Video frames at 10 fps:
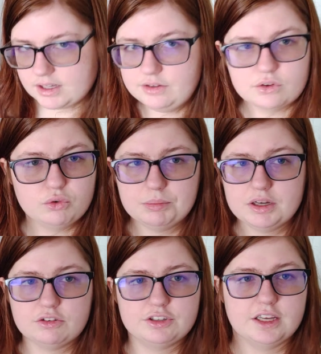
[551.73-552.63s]
His own
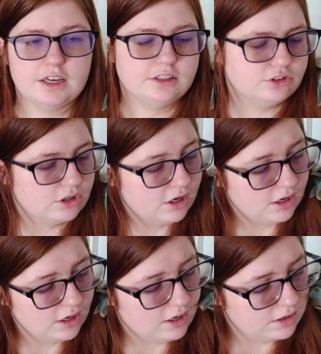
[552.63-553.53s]
big old flight cage.
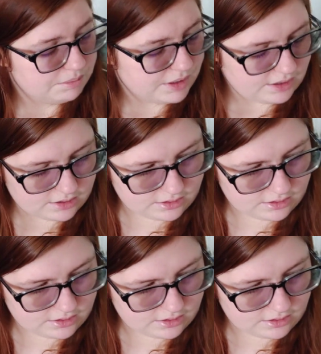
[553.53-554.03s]
But,